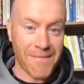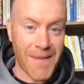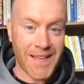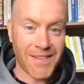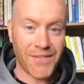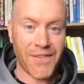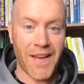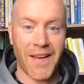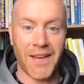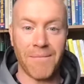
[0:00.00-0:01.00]
a massive
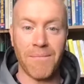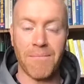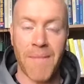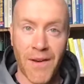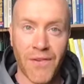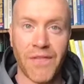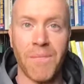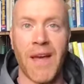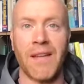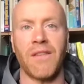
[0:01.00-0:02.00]
matter from
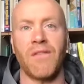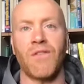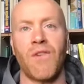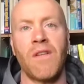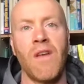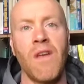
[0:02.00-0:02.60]
that difference, right?